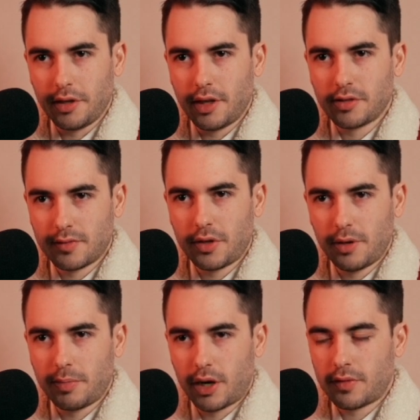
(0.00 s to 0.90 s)
Yeah, it's a
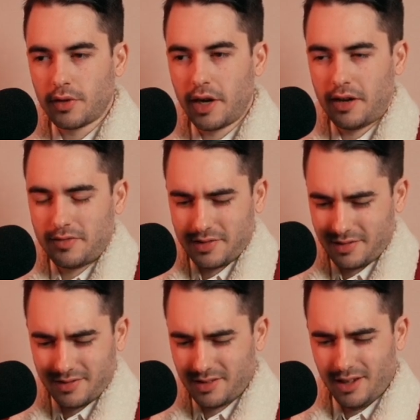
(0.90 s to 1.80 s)
very powerful
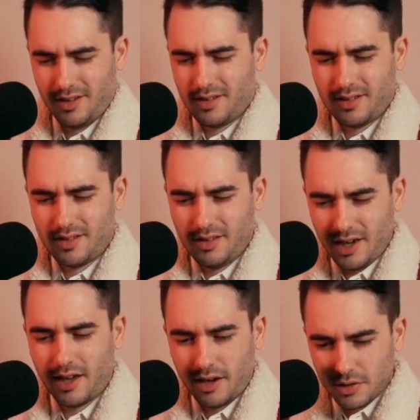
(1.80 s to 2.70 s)
handshake.
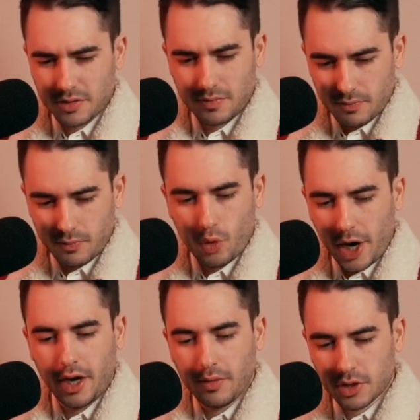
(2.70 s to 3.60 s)
Yeah, that was
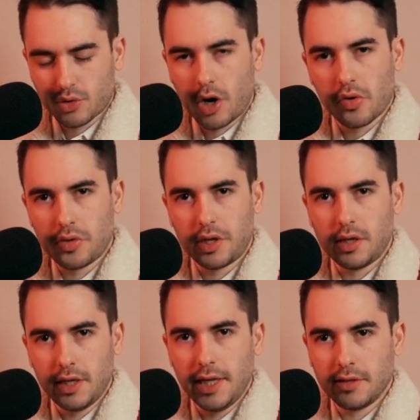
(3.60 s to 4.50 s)
way stronger than
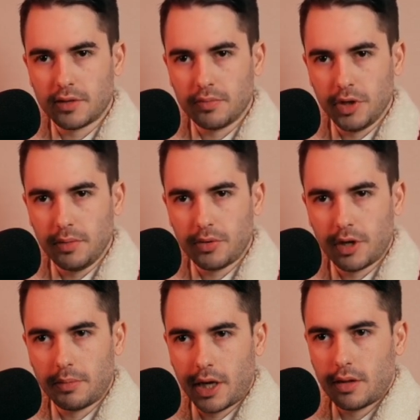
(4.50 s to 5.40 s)
it needed to be,
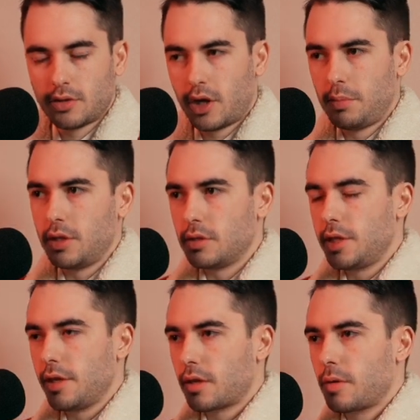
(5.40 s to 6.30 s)
but I'm not trying to be a
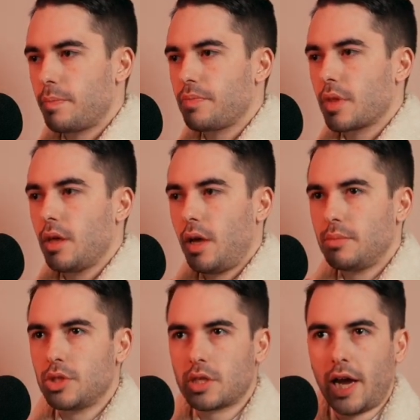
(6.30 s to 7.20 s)
dick.
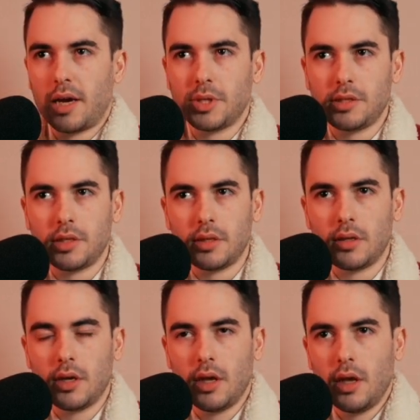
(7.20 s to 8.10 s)
I'm just commenting.